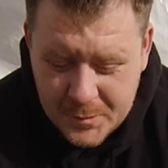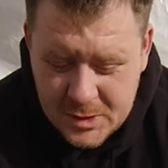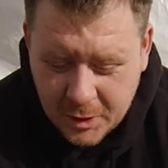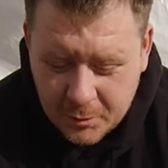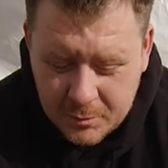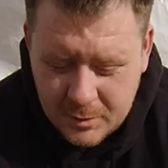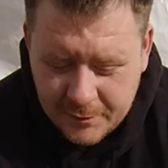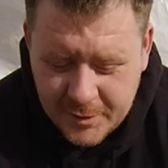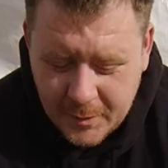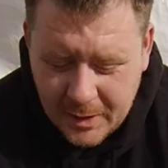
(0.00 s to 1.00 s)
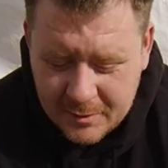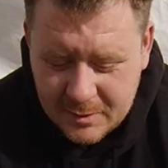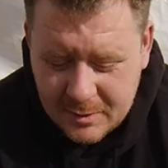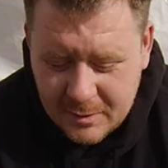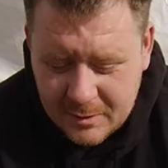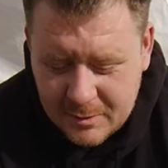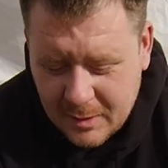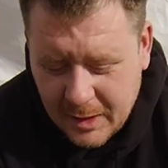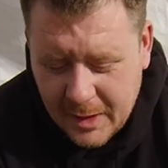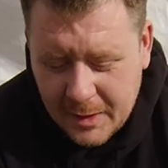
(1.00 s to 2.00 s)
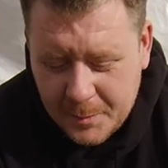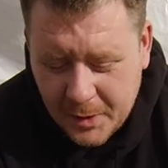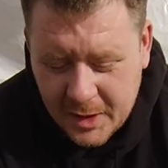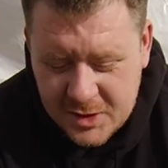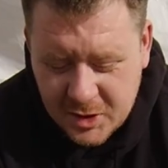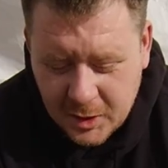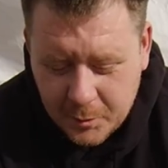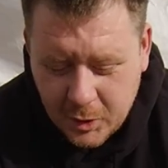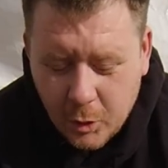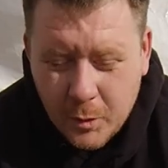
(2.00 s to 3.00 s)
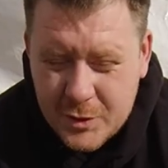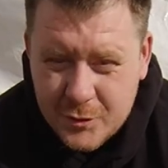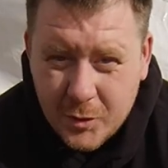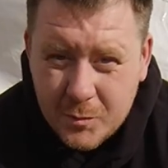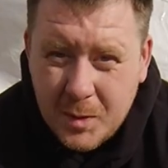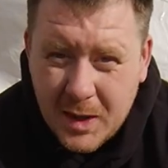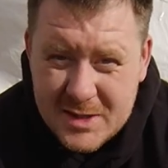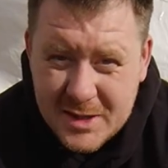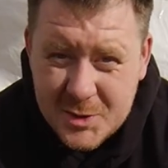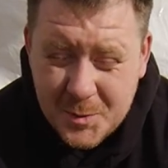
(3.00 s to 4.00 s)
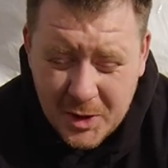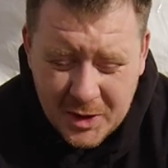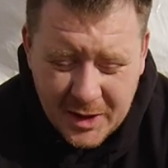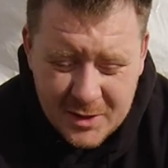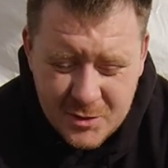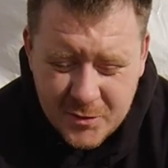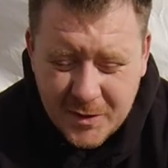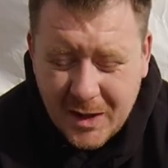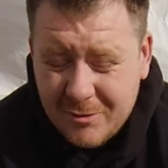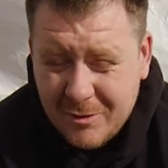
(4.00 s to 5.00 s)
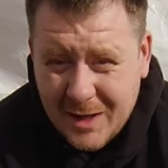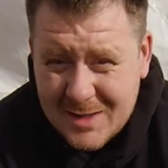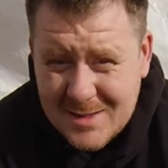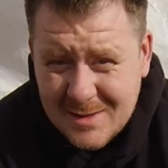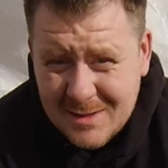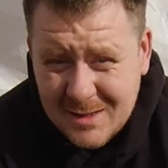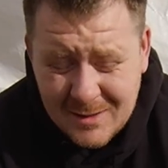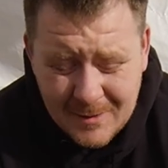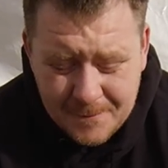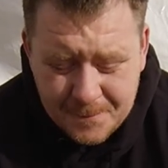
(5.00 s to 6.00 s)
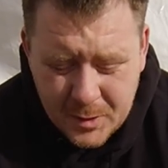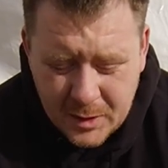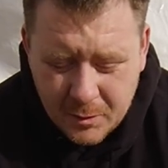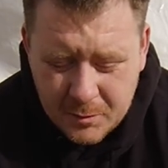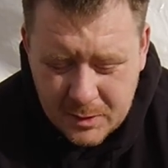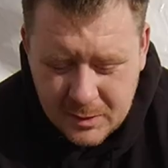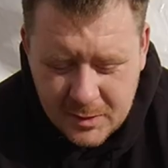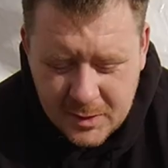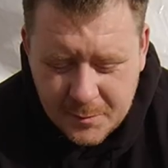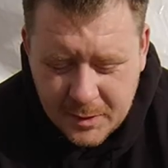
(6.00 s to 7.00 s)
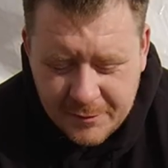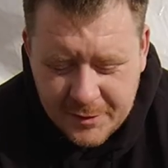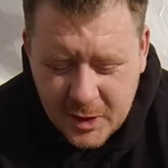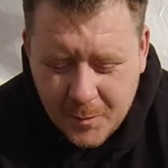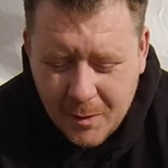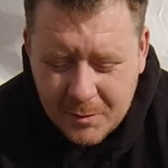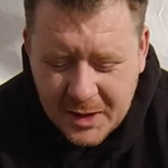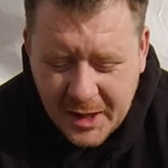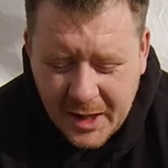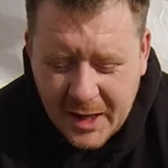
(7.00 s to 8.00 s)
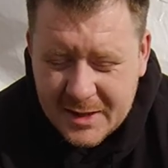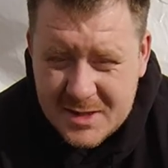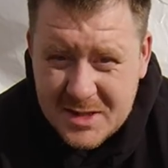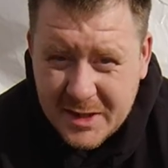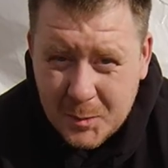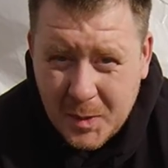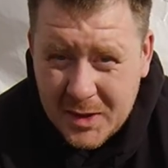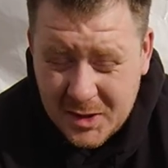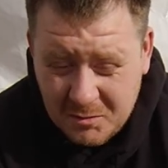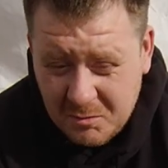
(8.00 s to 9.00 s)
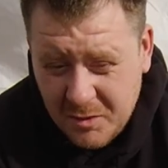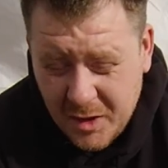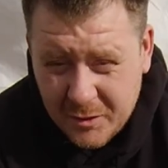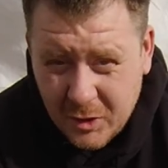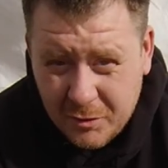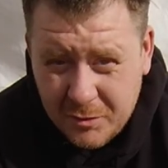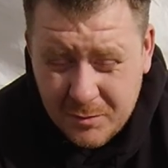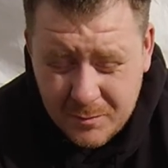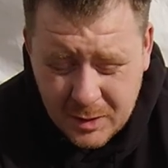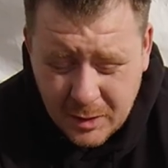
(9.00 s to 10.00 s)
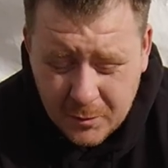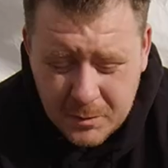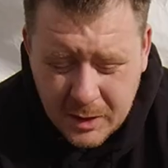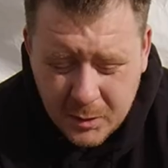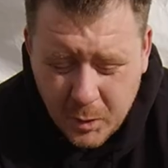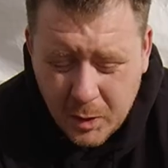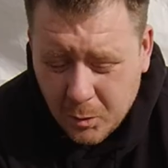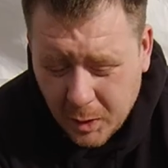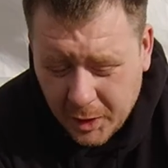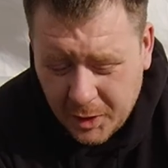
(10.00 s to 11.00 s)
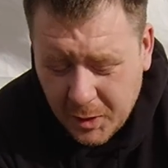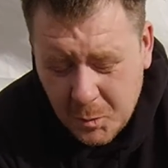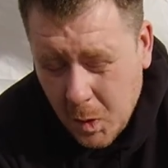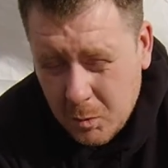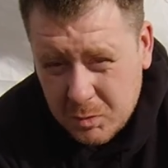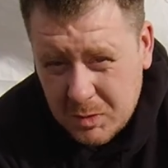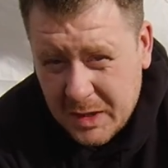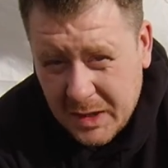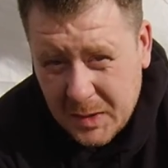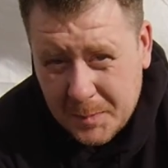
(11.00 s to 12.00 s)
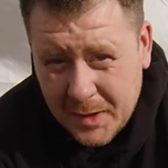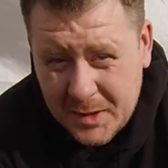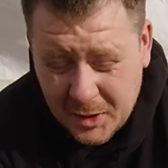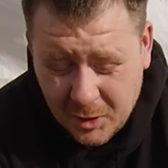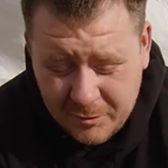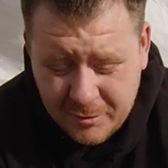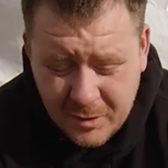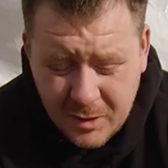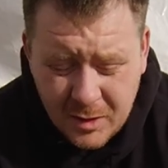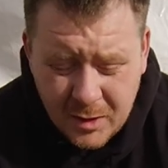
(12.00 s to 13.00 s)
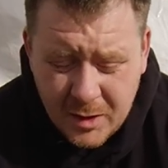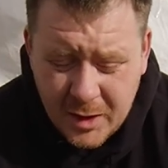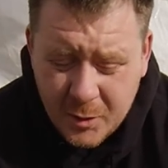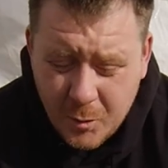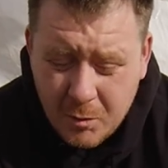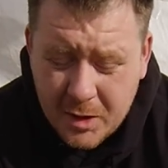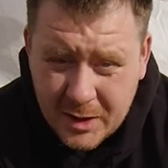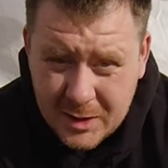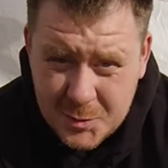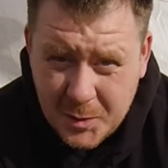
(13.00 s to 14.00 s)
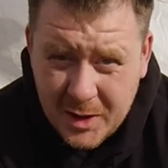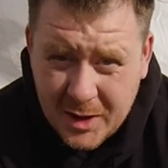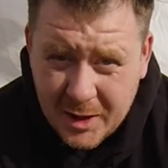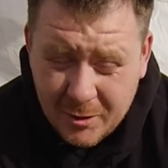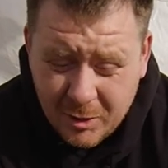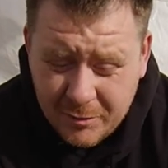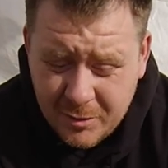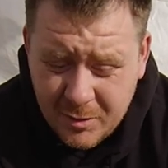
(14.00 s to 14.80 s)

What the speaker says: So if you are, I personally would always run plastic spur gear just for that fact. You know, if you go out and you get hardened steel pinion, fair enough. You know, it will work. It won't kill the pinion off. It won't kill the spur gear off.